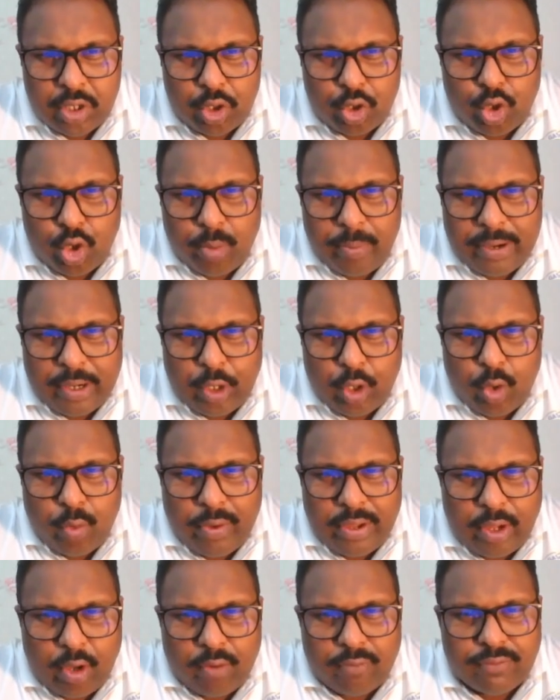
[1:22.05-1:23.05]
dou by dou
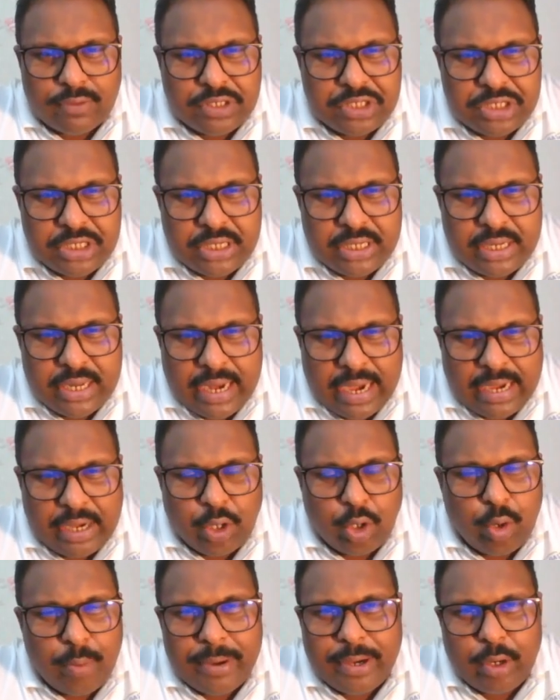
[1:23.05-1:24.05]
y of G, and
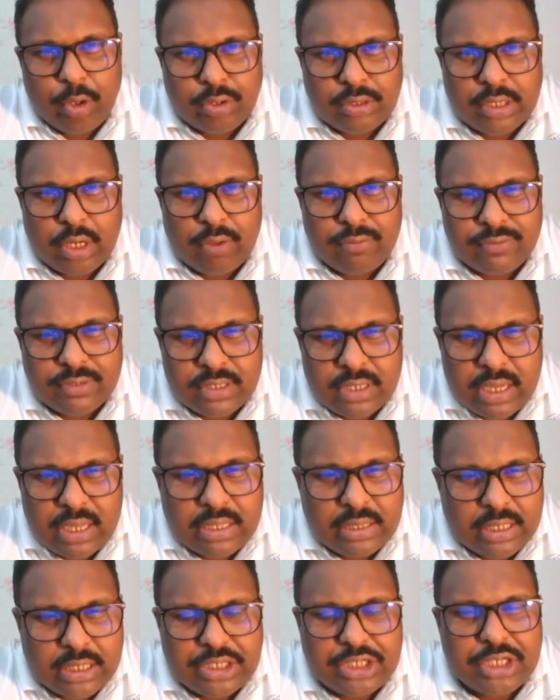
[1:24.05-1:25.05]
dou by dou z of
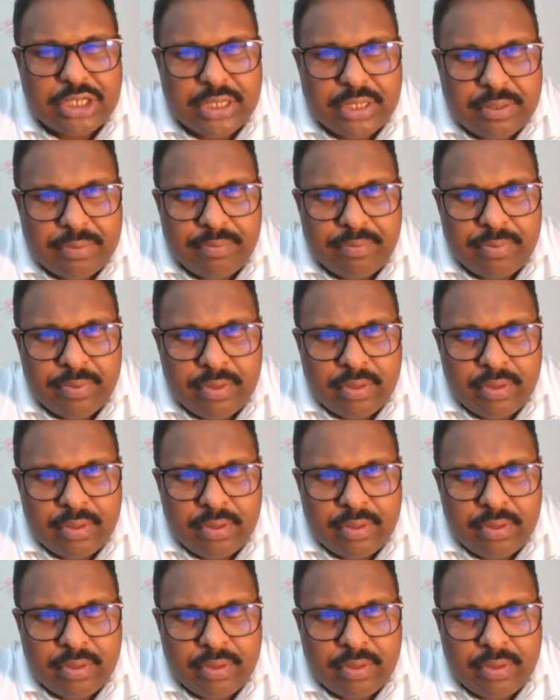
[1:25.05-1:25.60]
the G,